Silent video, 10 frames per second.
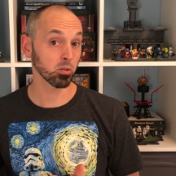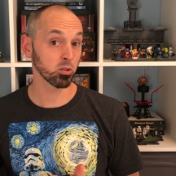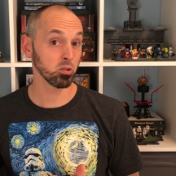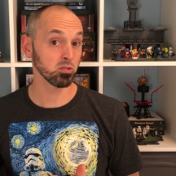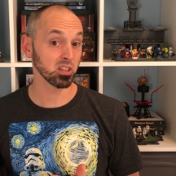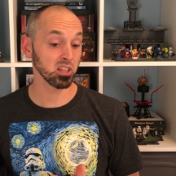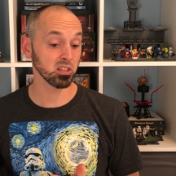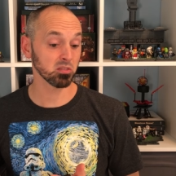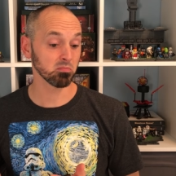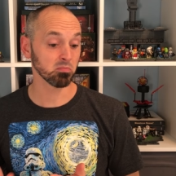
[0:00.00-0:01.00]
recruits
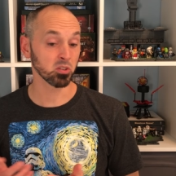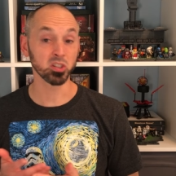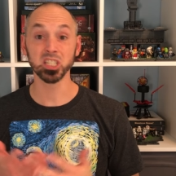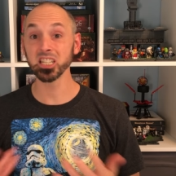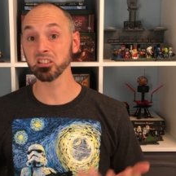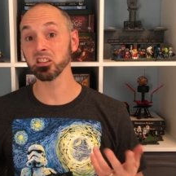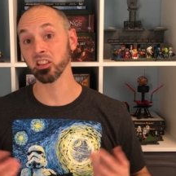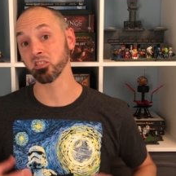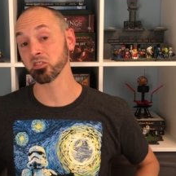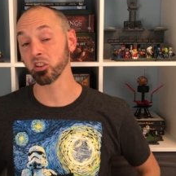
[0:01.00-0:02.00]
is they're decent
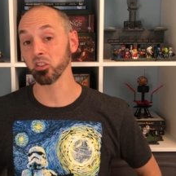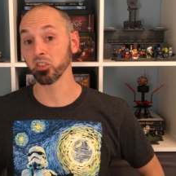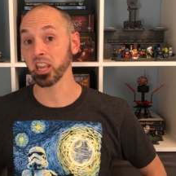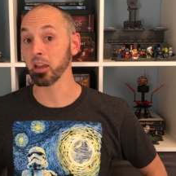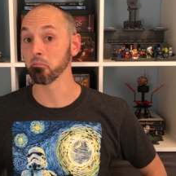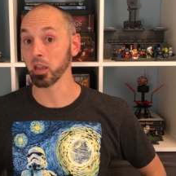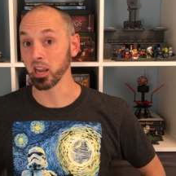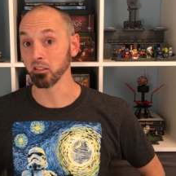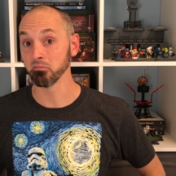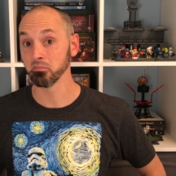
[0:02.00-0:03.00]
at the start of a
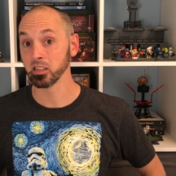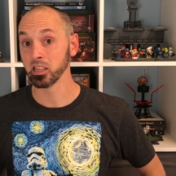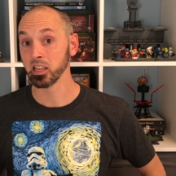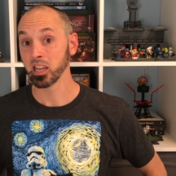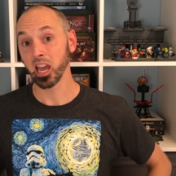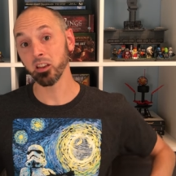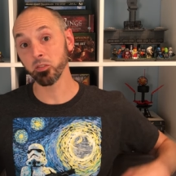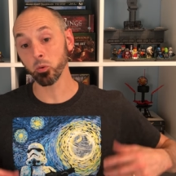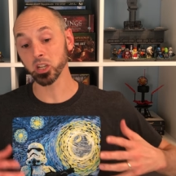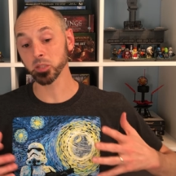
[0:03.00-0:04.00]
campaign. And if
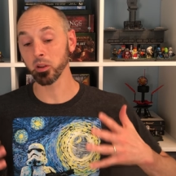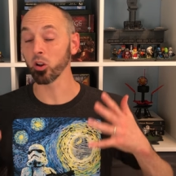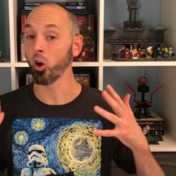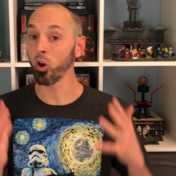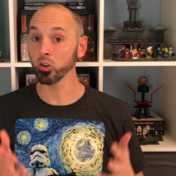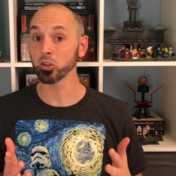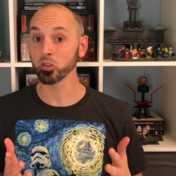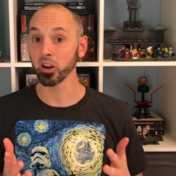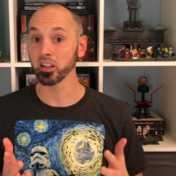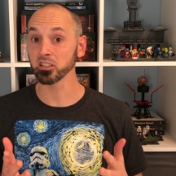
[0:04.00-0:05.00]
you want to spend all your
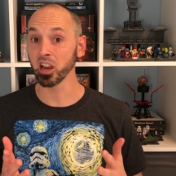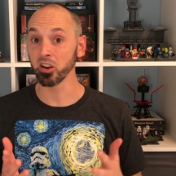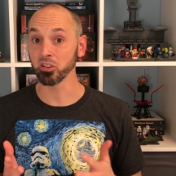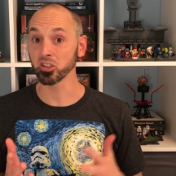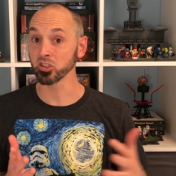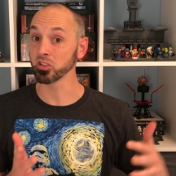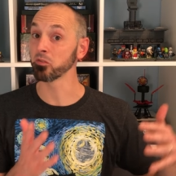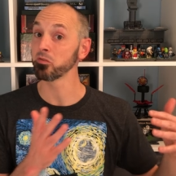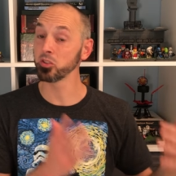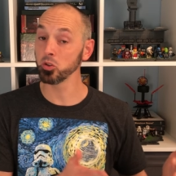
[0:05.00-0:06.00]
credits hiring just a
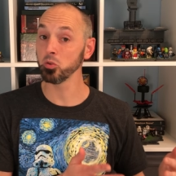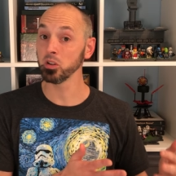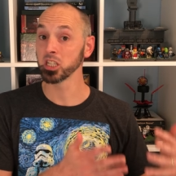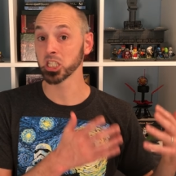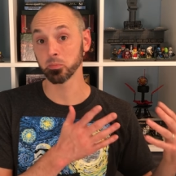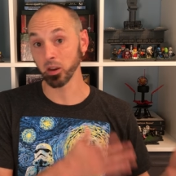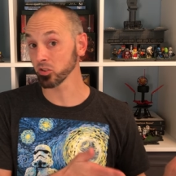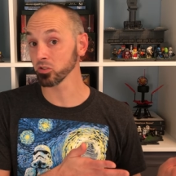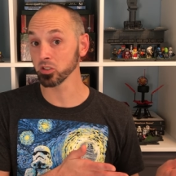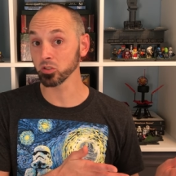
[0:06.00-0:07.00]
few
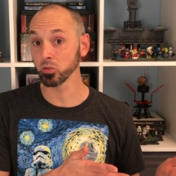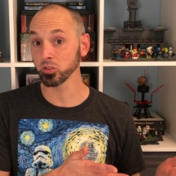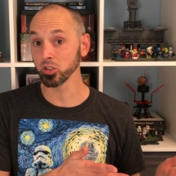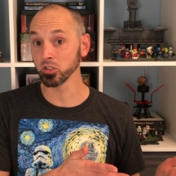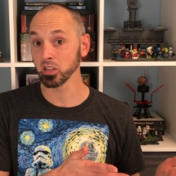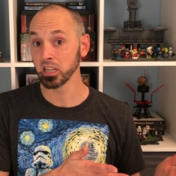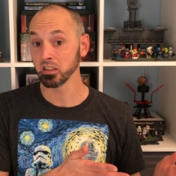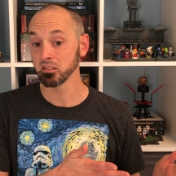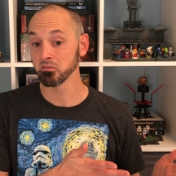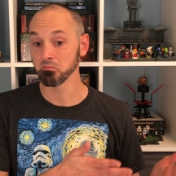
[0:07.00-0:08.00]
specialist soldiers,
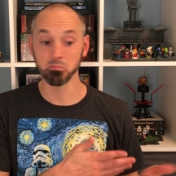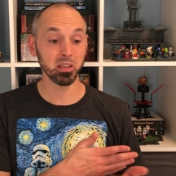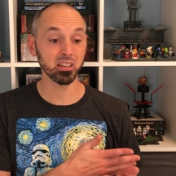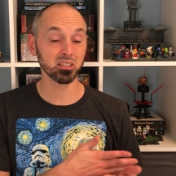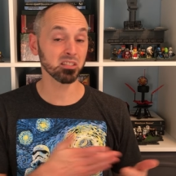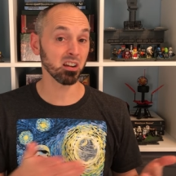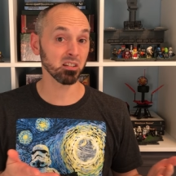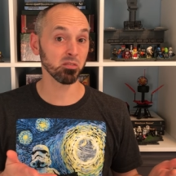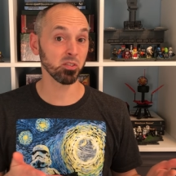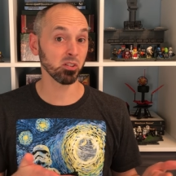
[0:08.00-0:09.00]
being
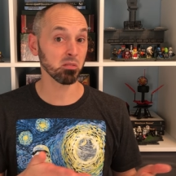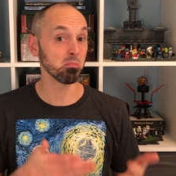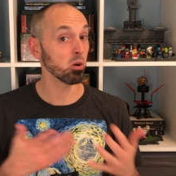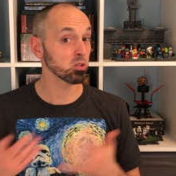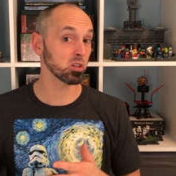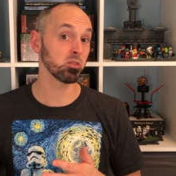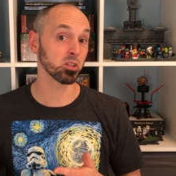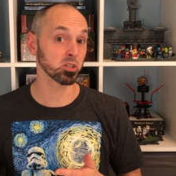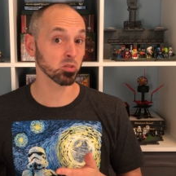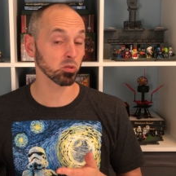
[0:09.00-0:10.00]
stuck filling most of
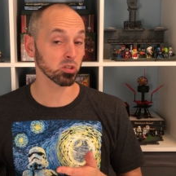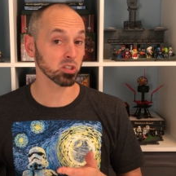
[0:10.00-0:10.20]
your soldier